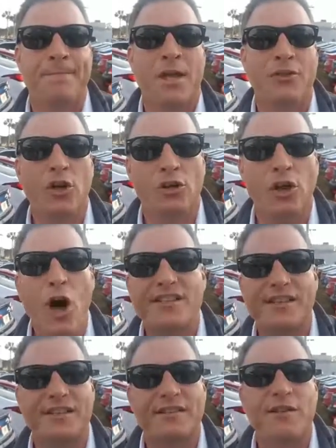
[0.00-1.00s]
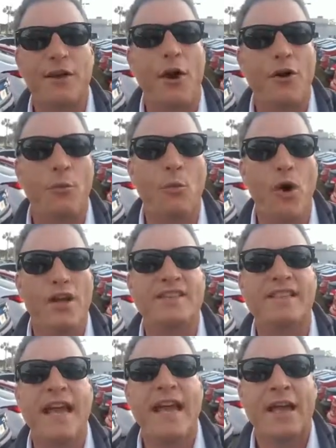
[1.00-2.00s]
The losses are the
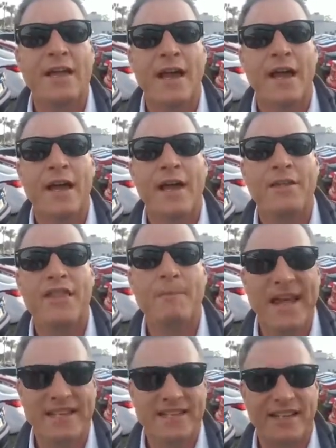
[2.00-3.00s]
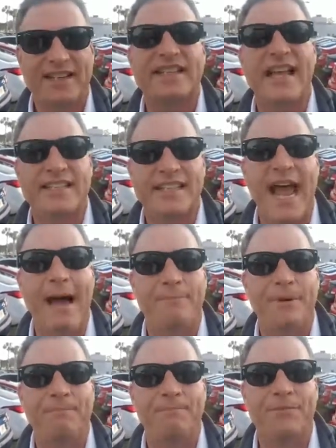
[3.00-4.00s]
ones that make success
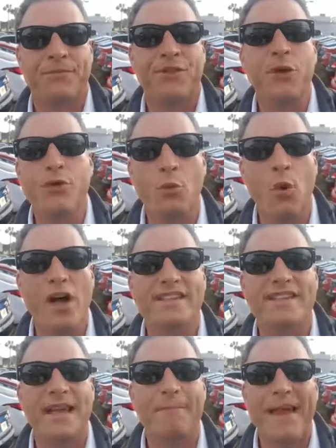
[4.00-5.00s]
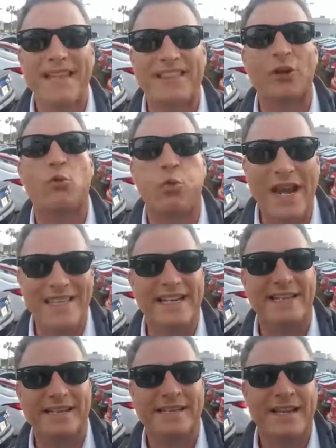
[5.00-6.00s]
happen. They're the ones that make the
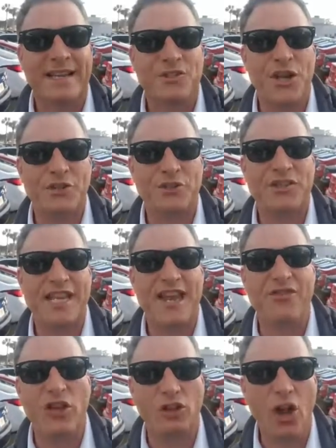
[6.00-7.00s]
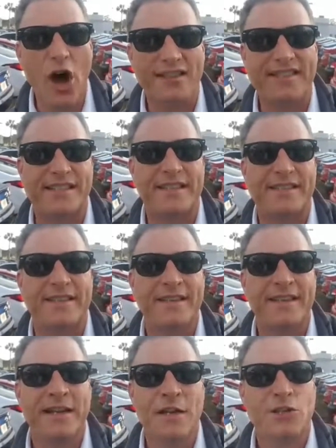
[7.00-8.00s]
greatness. Do you understand? The losses.
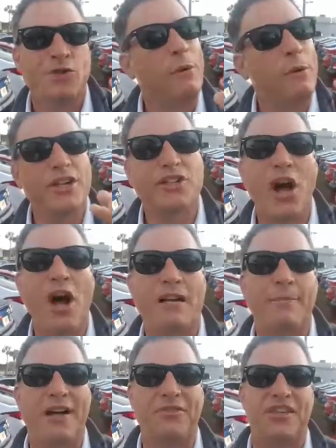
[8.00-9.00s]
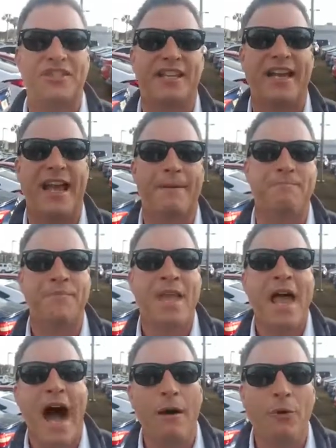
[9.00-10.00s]
So I want to talk about that today.
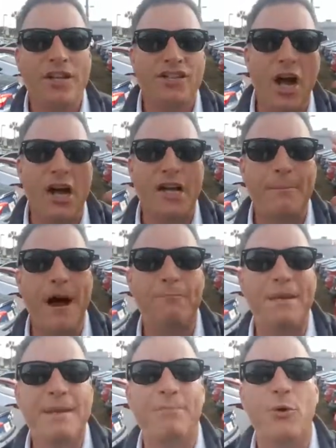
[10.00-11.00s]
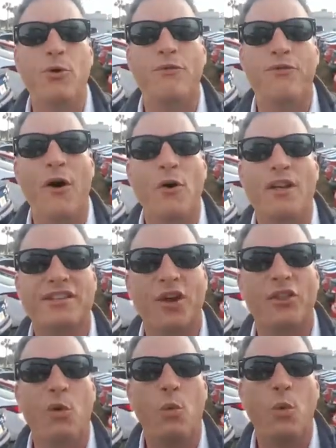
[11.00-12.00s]
I want to talk about people who focus
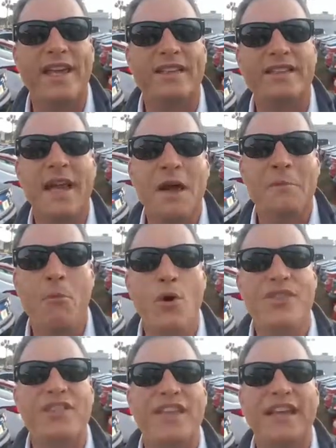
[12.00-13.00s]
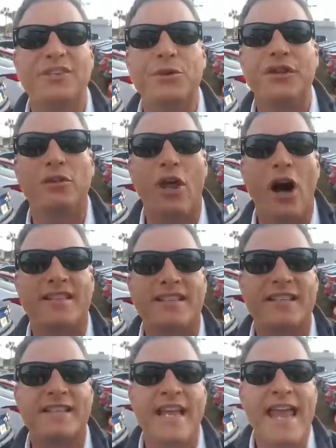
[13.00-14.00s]
on the wins more than they do the
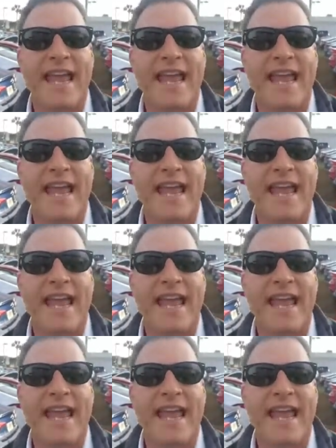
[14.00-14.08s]
losses.